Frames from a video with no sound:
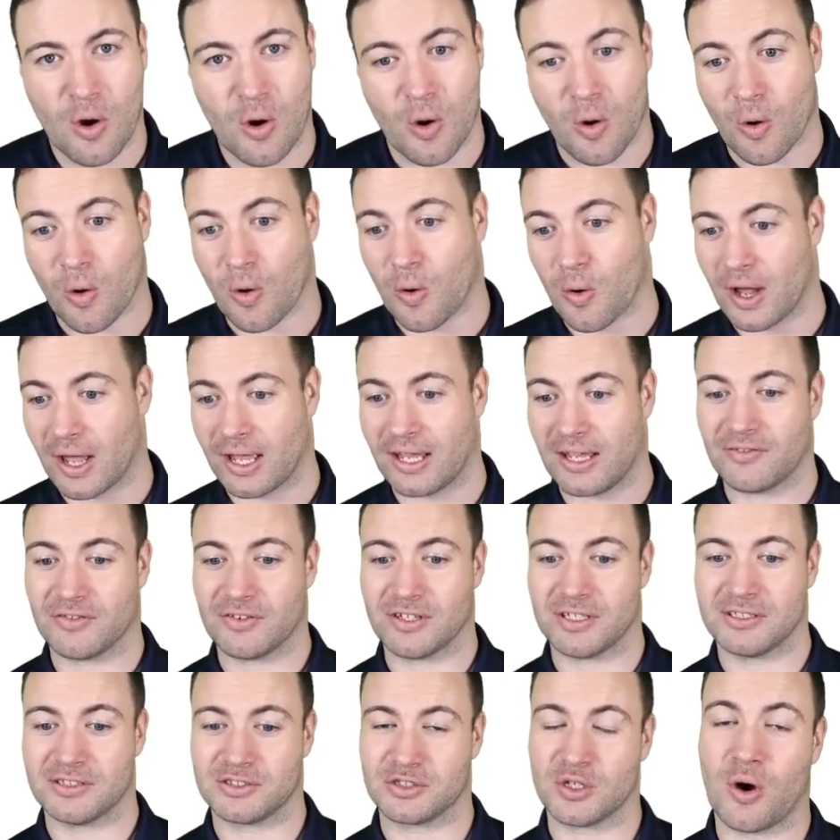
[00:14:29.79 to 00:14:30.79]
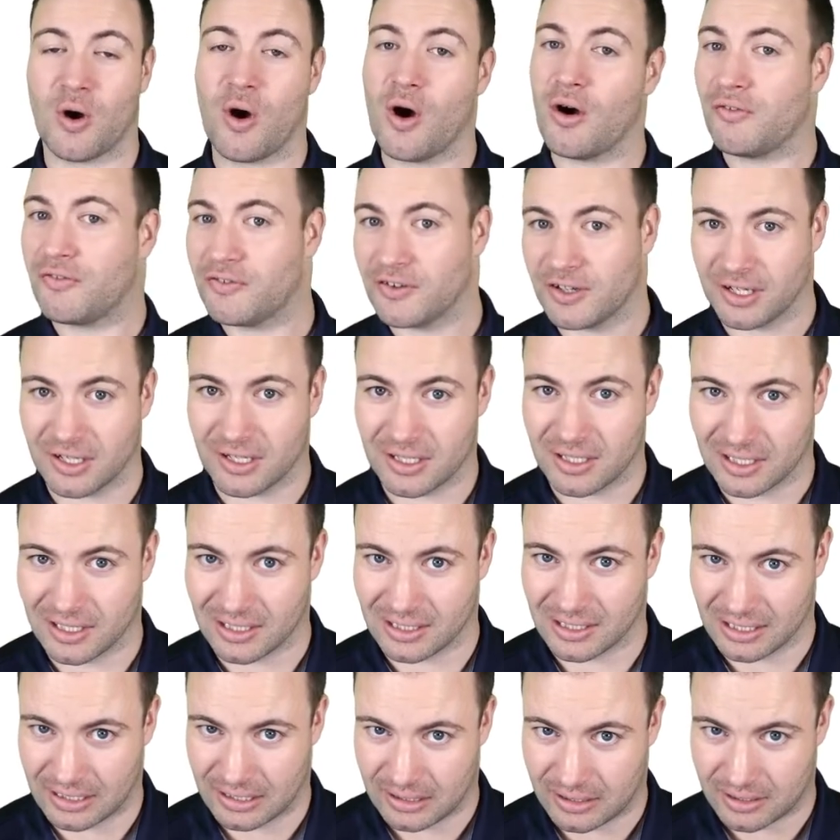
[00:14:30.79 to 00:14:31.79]
Or even to offer a
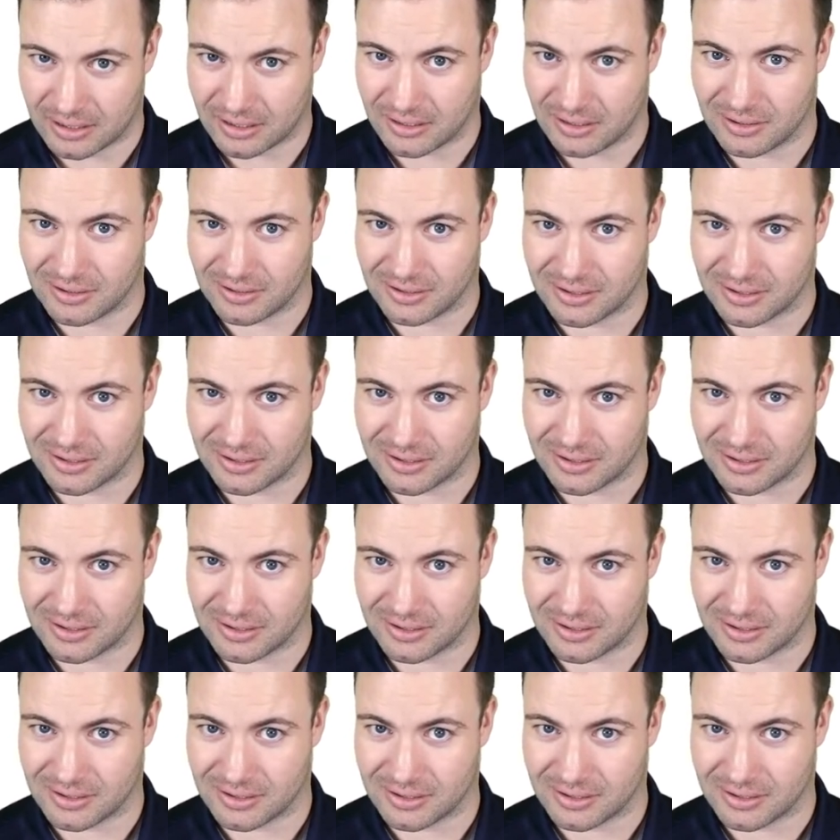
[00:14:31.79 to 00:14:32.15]
link.